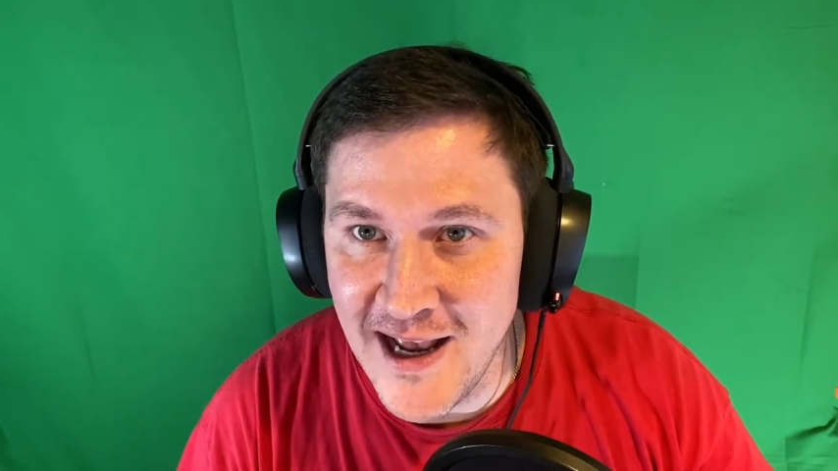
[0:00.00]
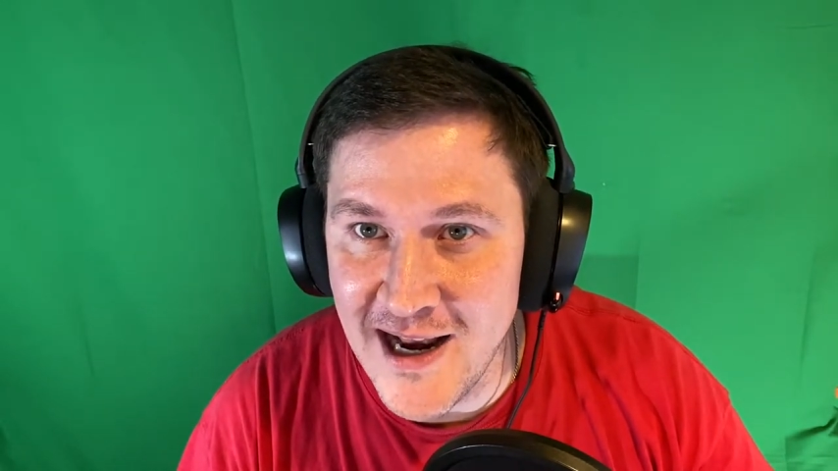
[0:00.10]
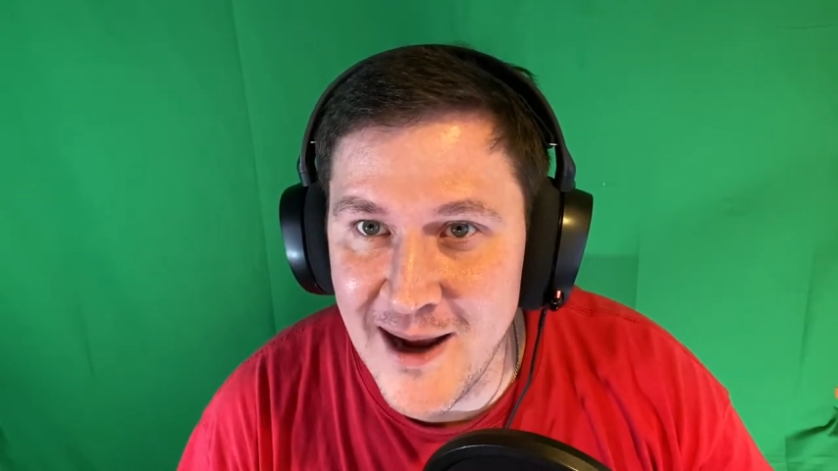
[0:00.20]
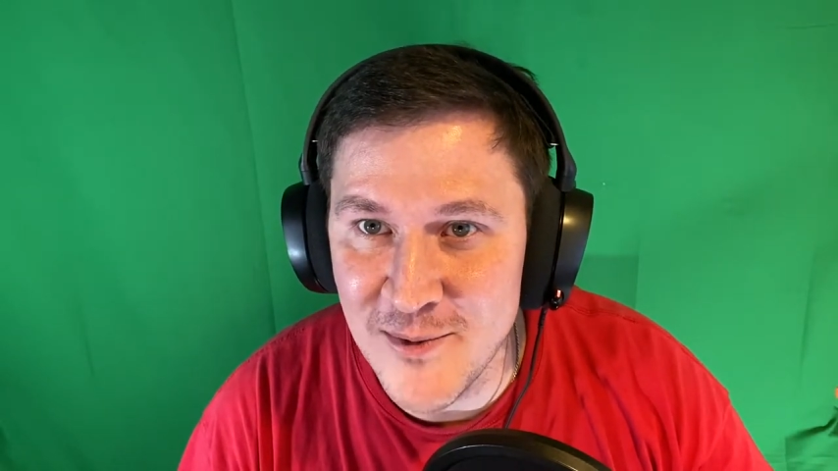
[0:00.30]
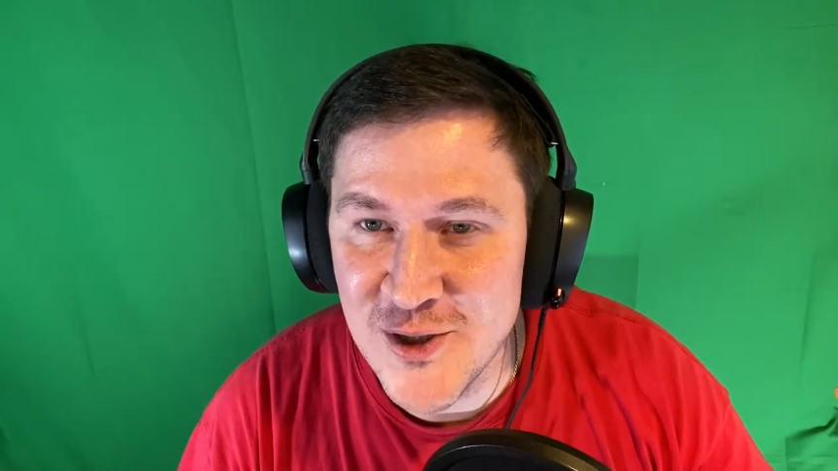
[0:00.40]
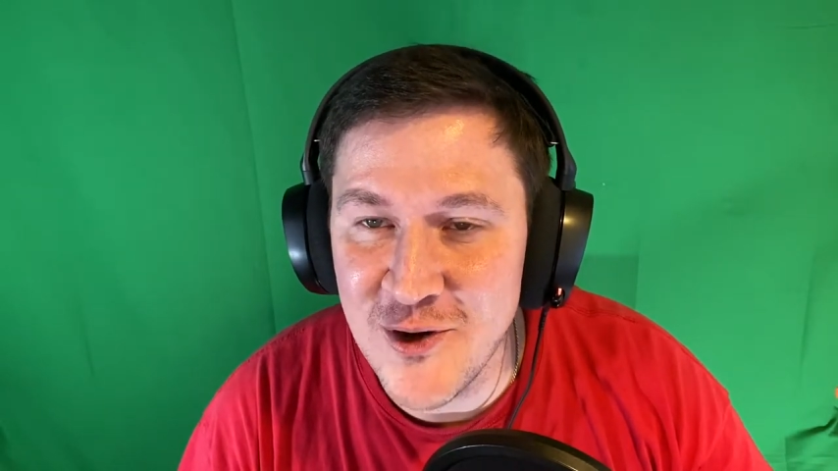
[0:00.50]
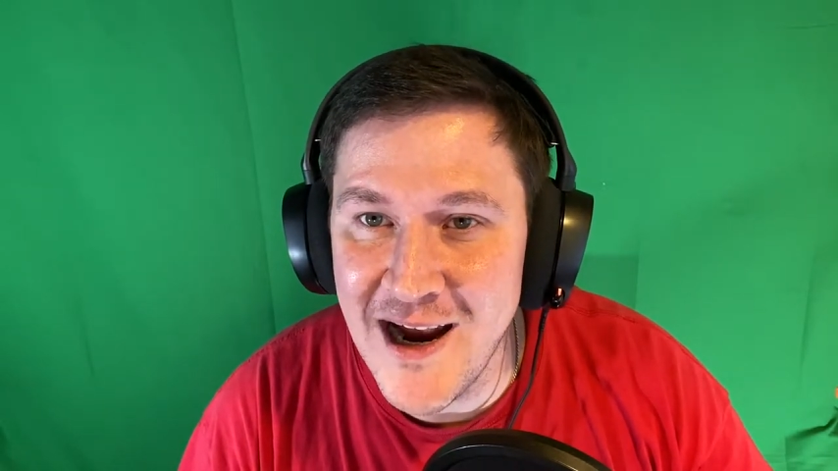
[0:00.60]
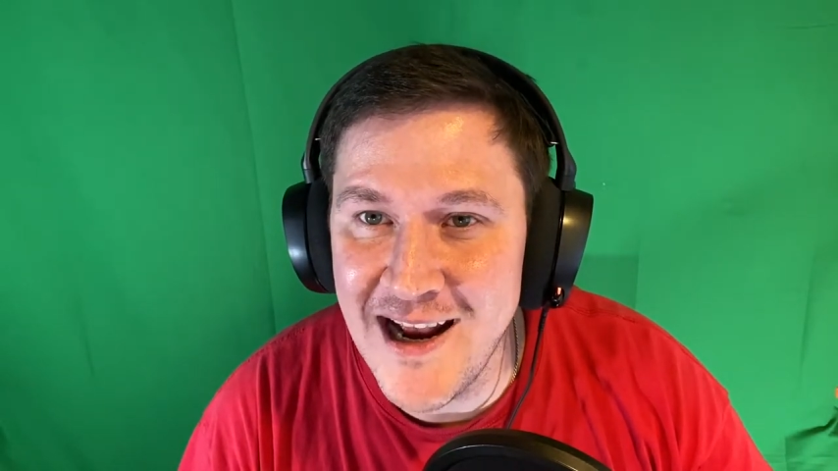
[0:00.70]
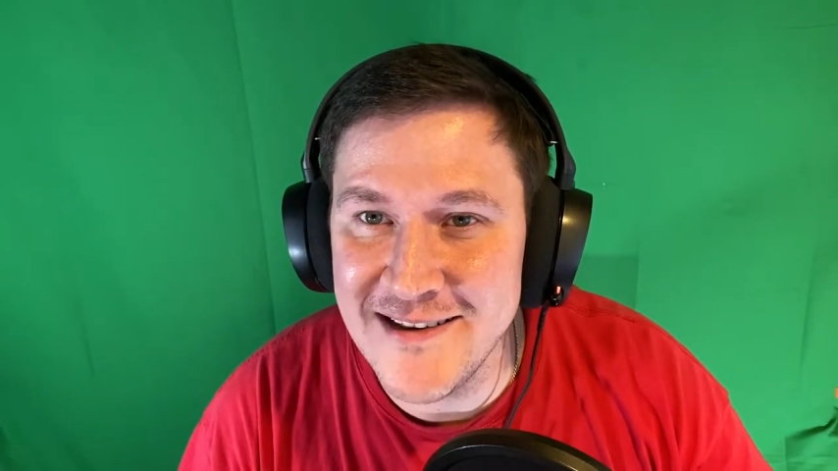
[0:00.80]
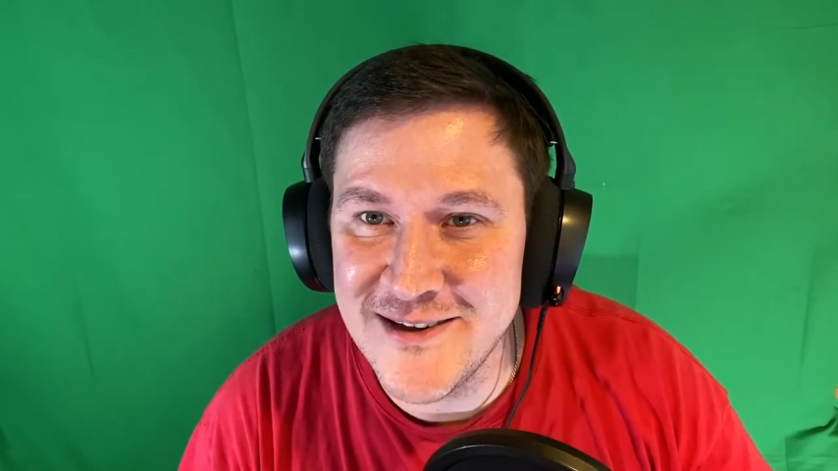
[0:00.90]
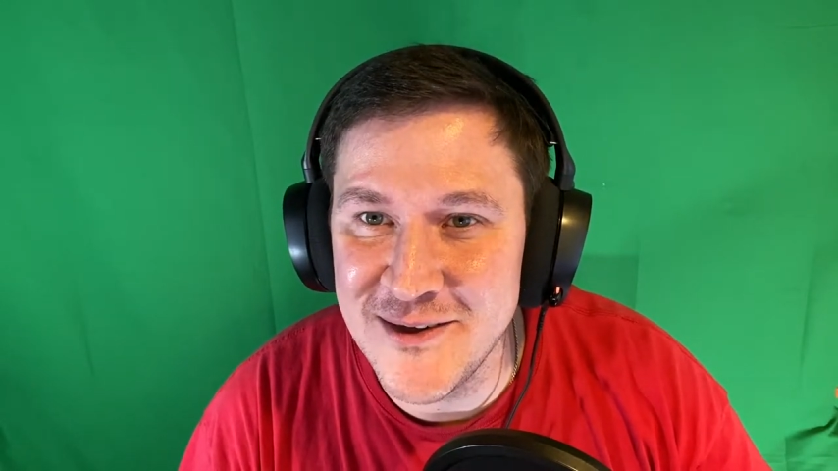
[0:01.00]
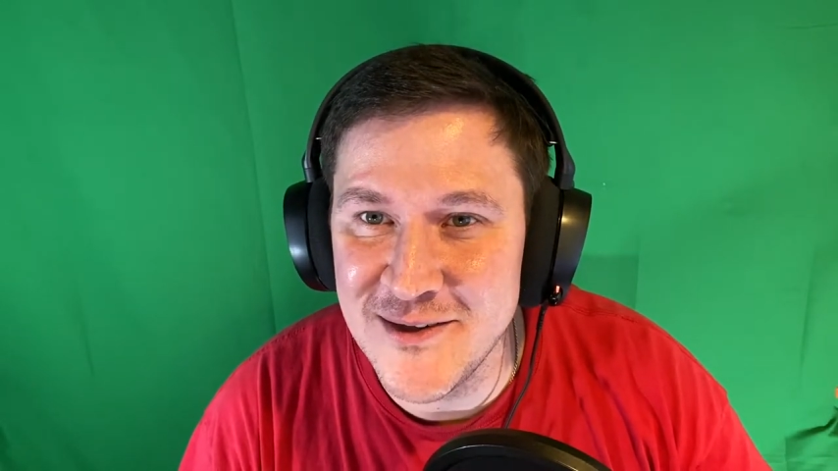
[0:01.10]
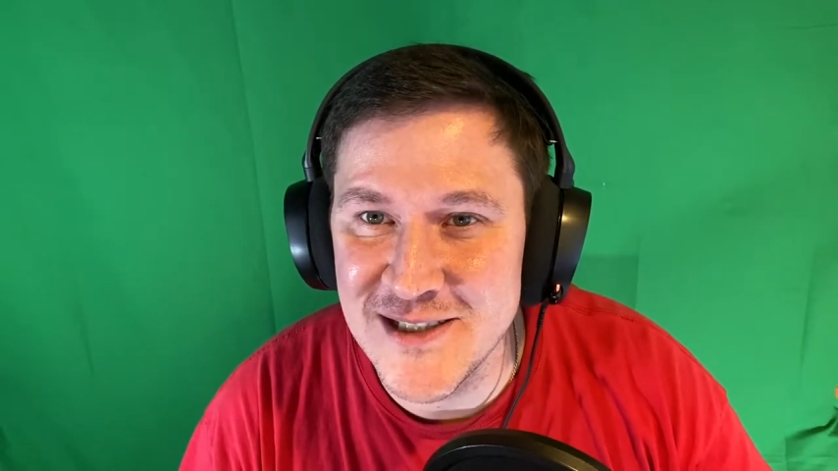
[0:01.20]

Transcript: and I'm trying to